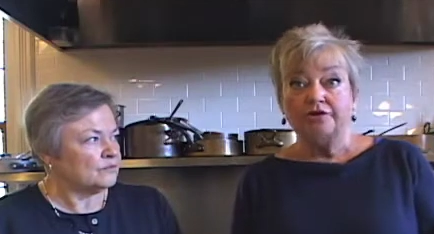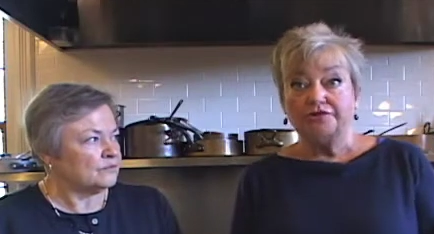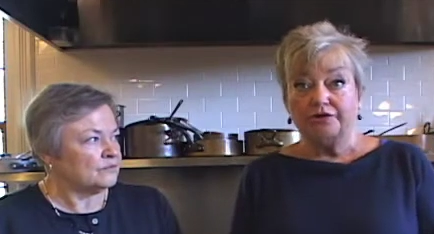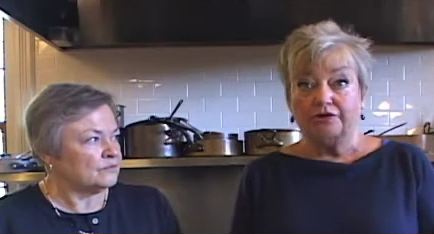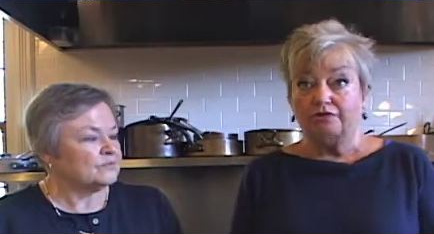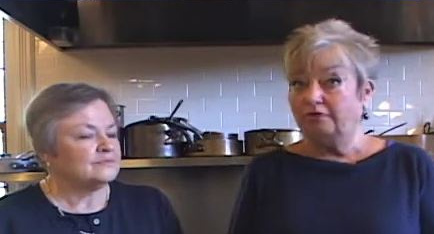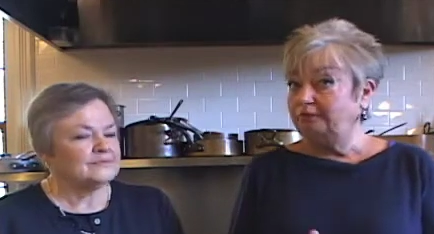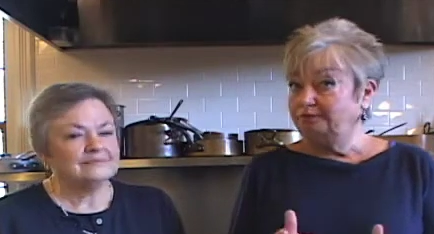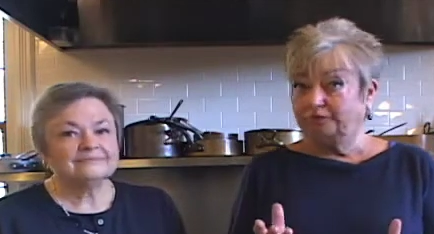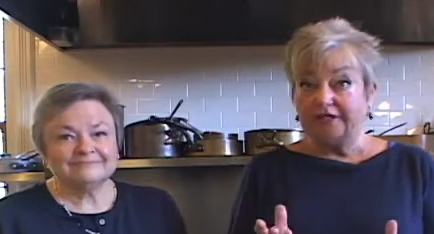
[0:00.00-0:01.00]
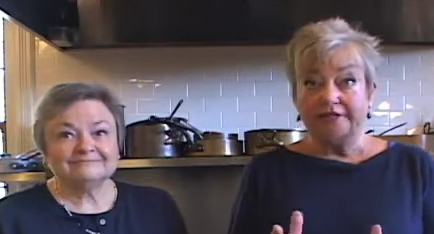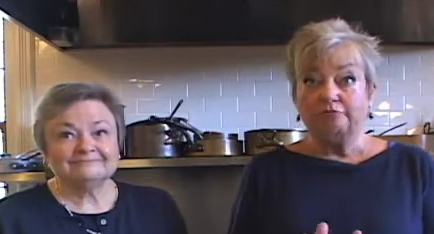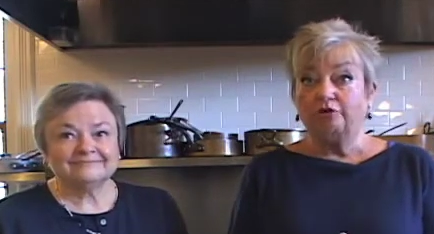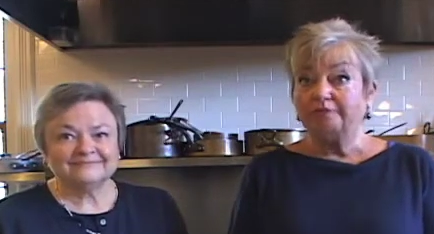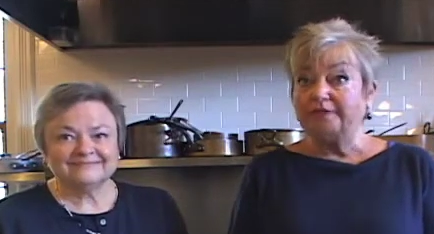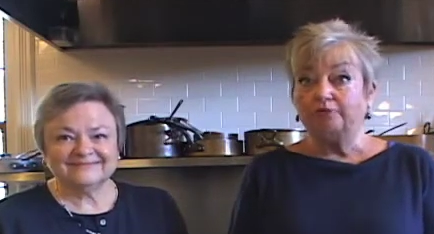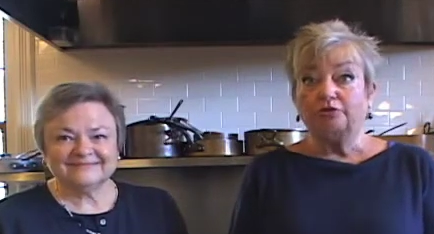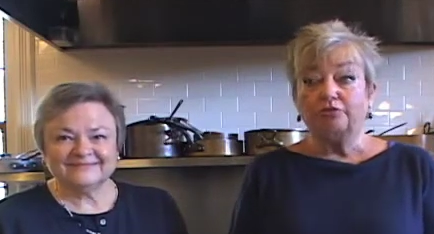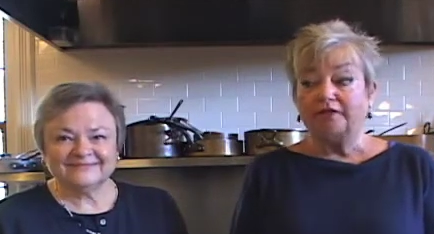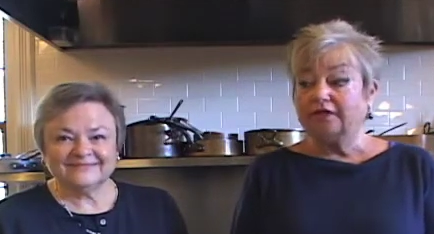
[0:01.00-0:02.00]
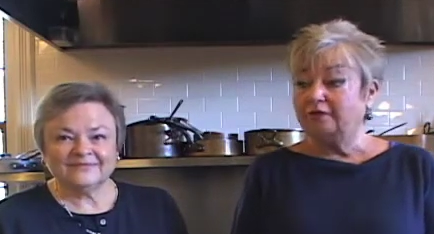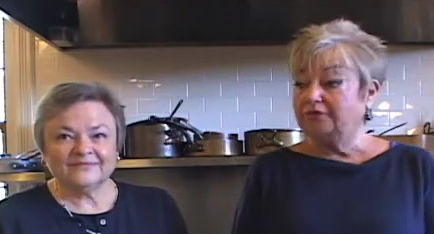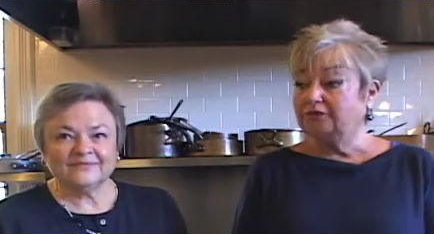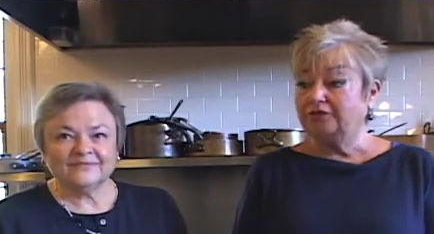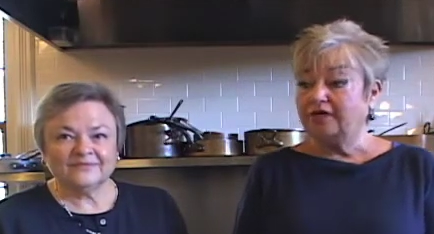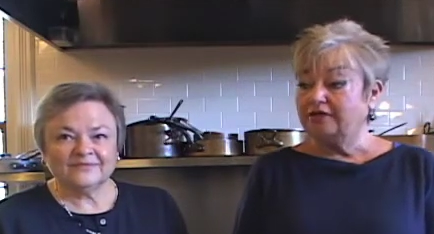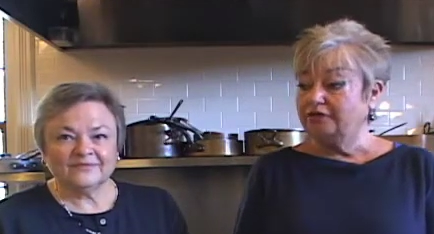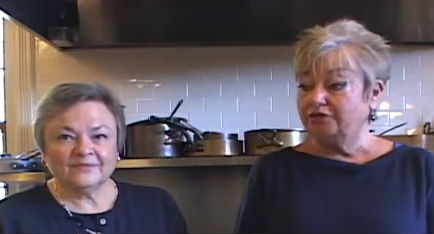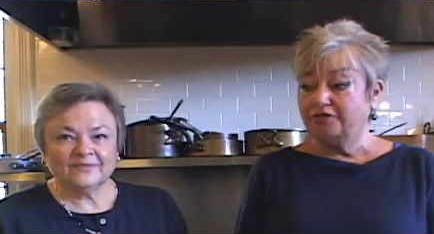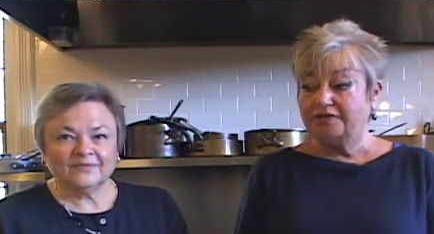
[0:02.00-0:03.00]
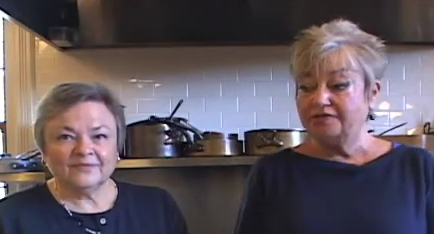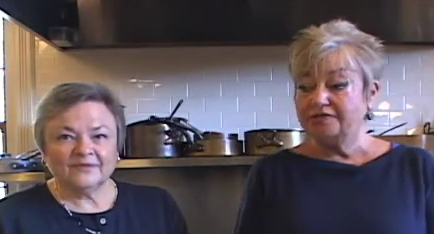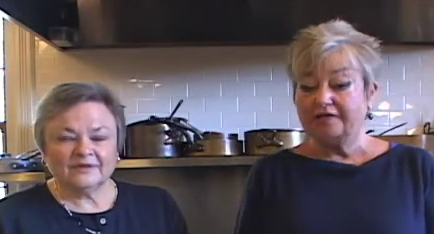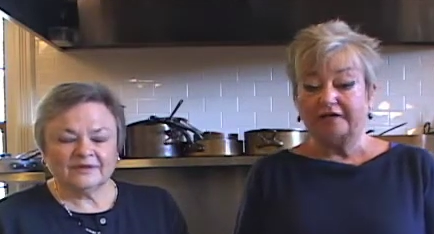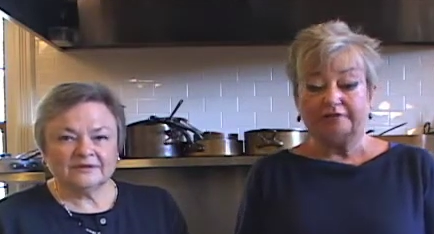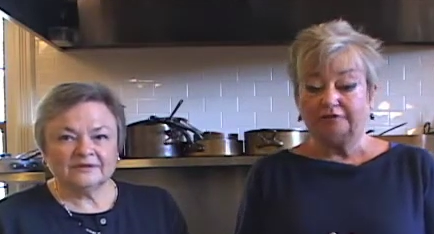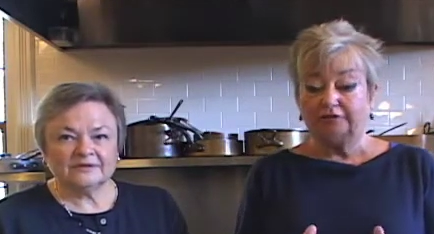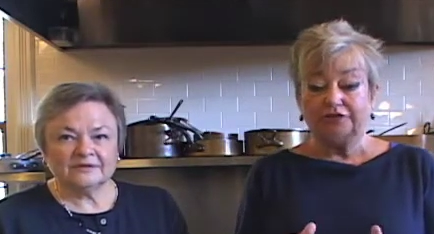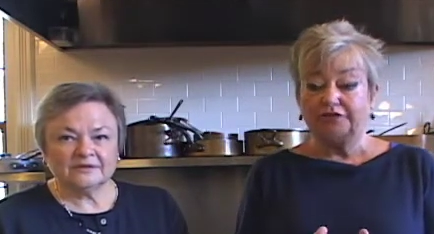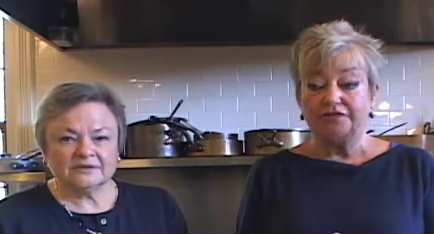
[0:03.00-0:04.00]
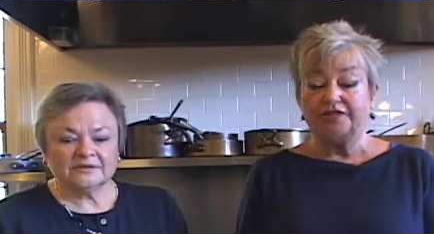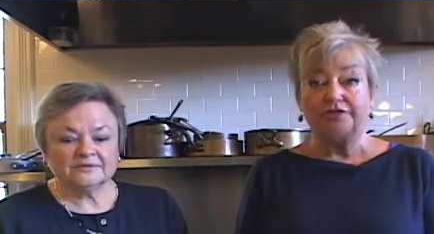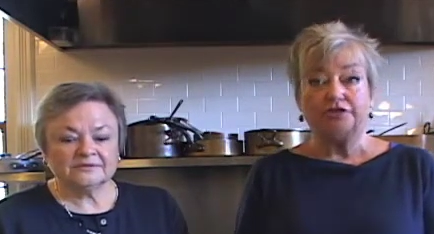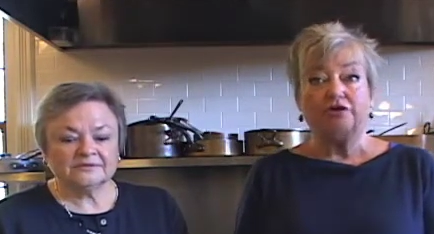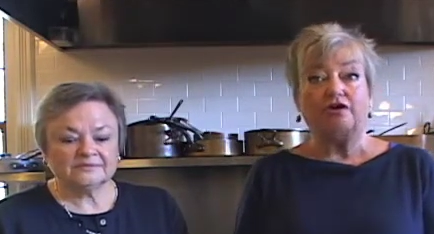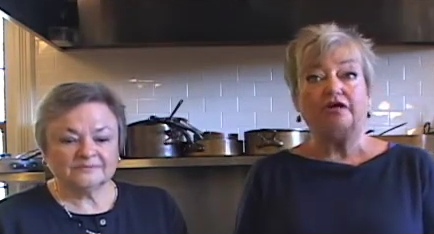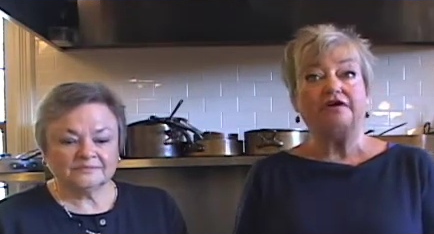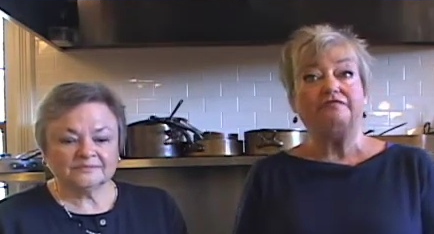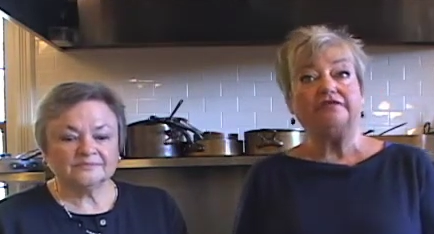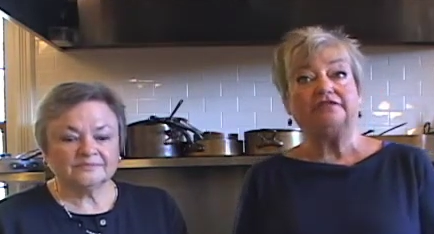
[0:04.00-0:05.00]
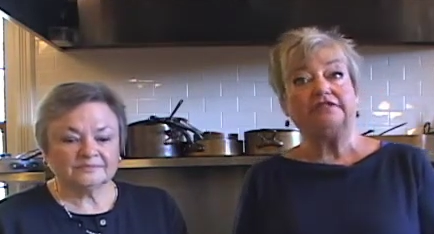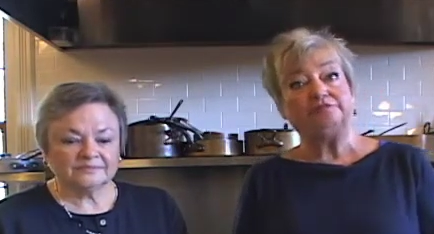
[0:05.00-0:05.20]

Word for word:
Speaker 1: So ten or more people who want to come and learn how to do this, um, you just need to call Highfield and